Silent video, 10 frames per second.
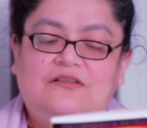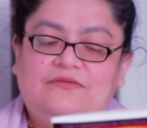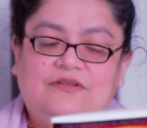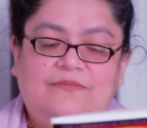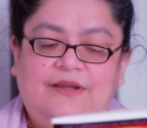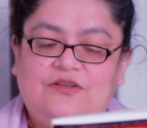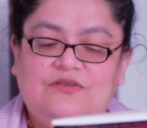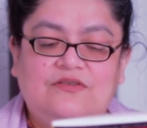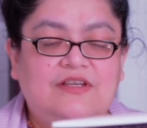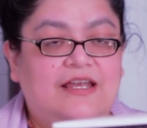
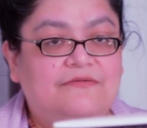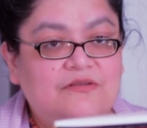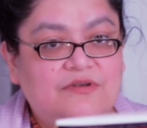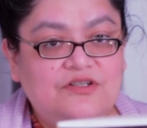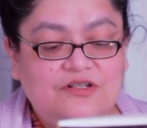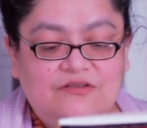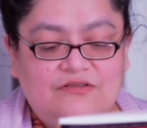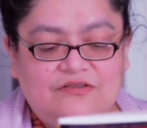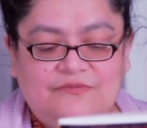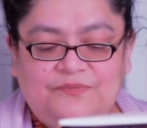observations everywhere she
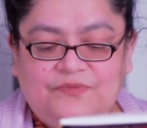goes.